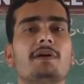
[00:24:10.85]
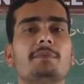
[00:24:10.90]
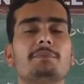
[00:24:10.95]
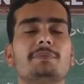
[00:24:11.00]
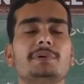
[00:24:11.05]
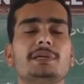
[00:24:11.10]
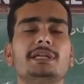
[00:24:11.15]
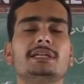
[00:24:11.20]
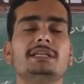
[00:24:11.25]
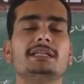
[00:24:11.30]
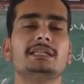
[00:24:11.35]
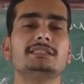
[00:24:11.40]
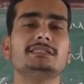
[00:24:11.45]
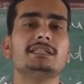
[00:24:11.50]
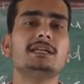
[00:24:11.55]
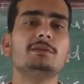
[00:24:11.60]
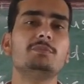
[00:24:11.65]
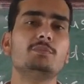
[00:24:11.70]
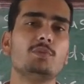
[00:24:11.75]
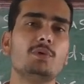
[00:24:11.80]
company
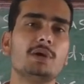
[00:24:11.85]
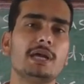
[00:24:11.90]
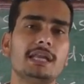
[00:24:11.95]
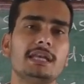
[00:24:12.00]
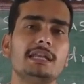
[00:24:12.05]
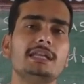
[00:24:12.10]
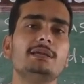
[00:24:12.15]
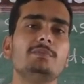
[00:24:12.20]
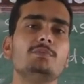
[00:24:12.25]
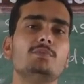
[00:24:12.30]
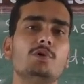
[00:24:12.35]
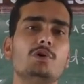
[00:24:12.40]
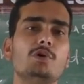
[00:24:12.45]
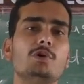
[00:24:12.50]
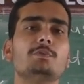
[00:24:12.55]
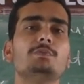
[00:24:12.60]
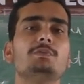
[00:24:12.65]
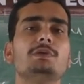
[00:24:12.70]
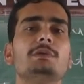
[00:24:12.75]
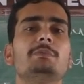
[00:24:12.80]
doesn't many
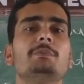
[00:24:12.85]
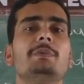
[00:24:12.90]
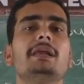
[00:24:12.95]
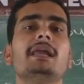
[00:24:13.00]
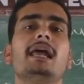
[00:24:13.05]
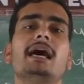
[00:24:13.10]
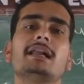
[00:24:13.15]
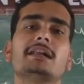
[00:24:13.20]
more people